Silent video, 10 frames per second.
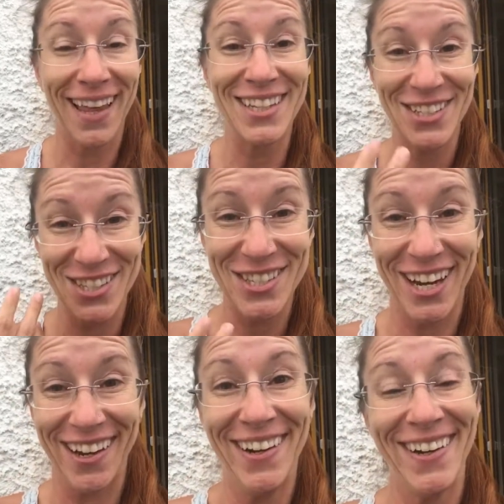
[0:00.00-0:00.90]
like just
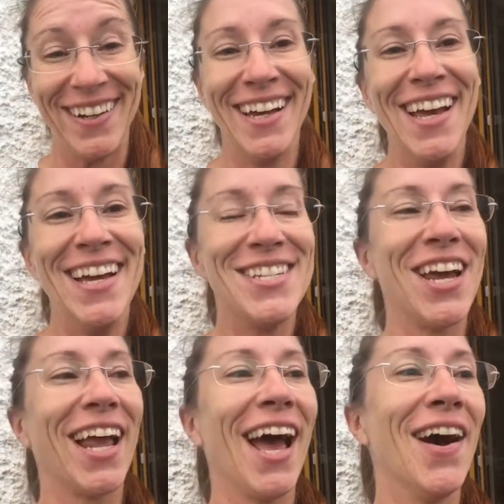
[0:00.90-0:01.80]
check out,
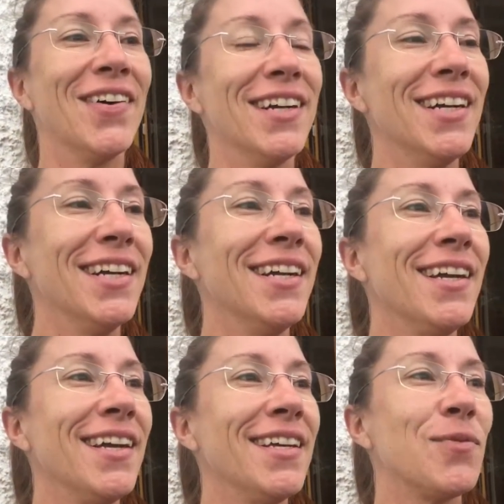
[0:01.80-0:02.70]
check out
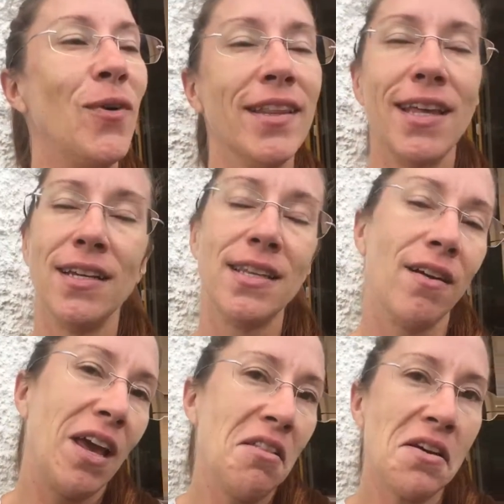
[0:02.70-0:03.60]
it's one thing to say,
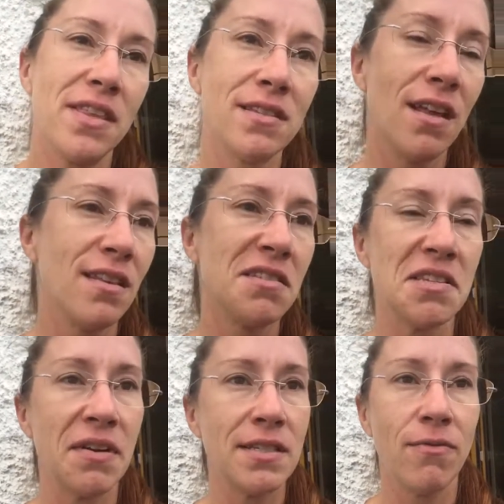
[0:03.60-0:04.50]
okay, look, this not this
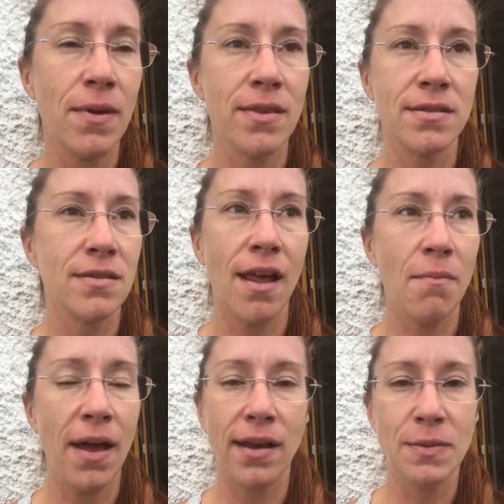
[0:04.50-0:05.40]
doesn't resonate. This isn't how
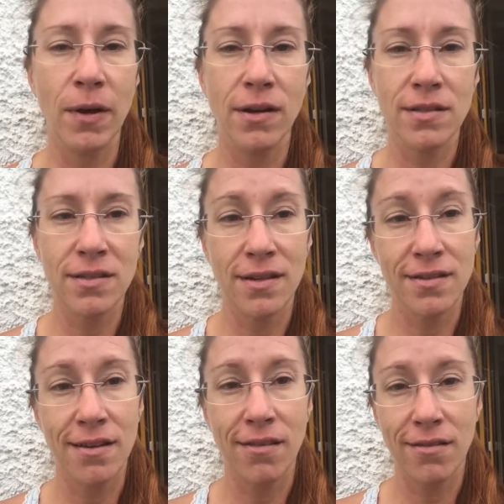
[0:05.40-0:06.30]
my experience is, and
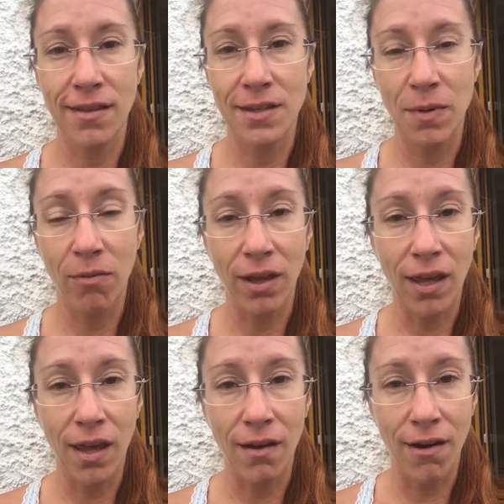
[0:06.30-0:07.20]
it's another thing to be
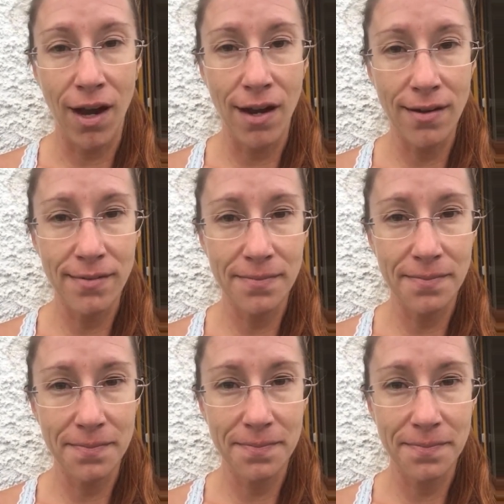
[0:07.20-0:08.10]
really angry.
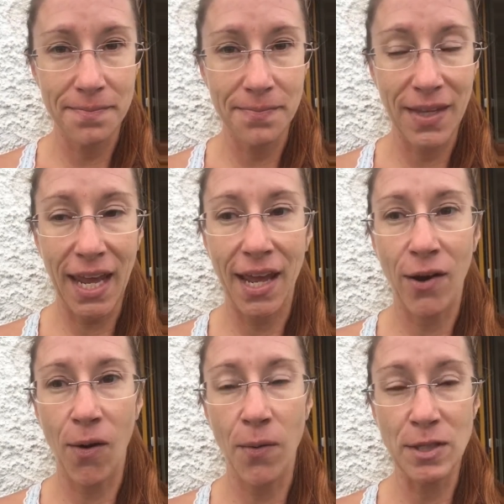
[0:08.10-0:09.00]
And
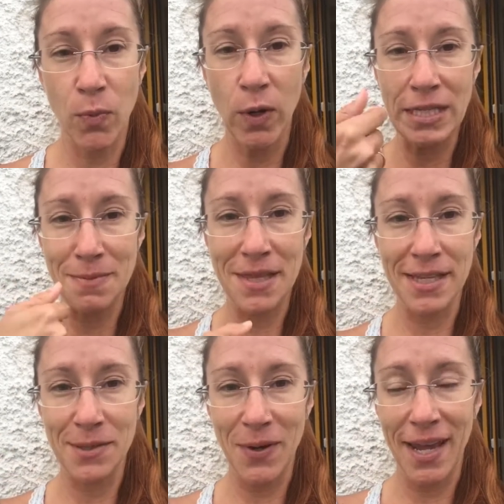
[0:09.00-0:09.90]
anger always points me
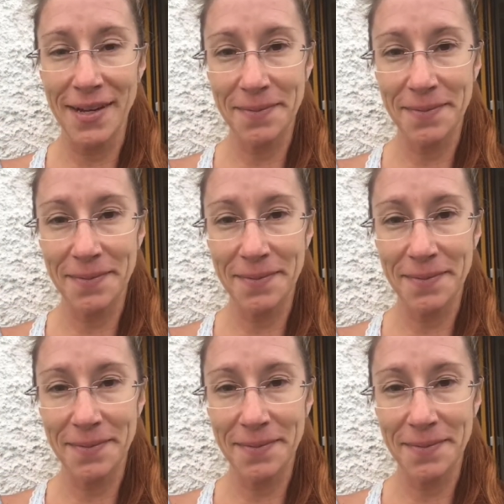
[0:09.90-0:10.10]
this way.